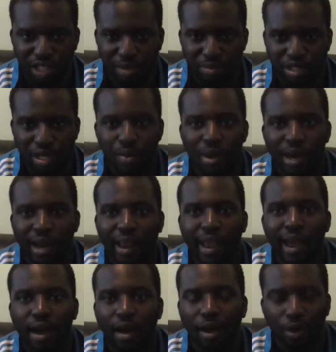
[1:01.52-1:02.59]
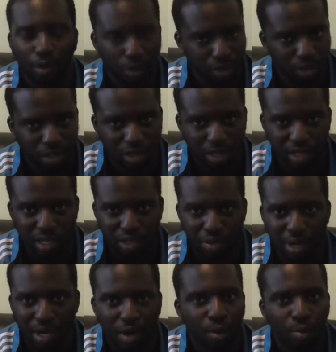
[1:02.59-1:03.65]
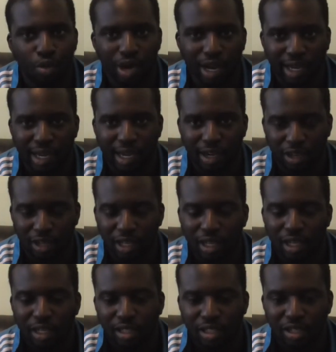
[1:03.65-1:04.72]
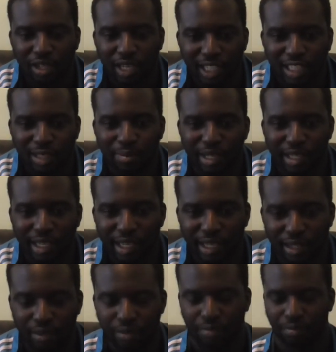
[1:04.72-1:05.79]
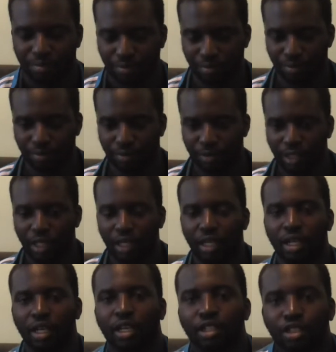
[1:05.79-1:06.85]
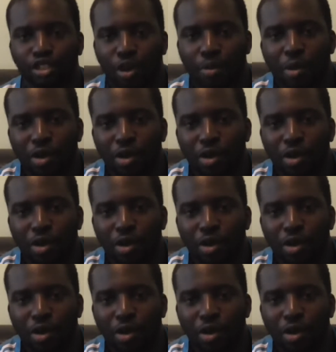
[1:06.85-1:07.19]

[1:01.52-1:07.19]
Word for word: gym to work out or you're going to do a home workout. So let's begin. To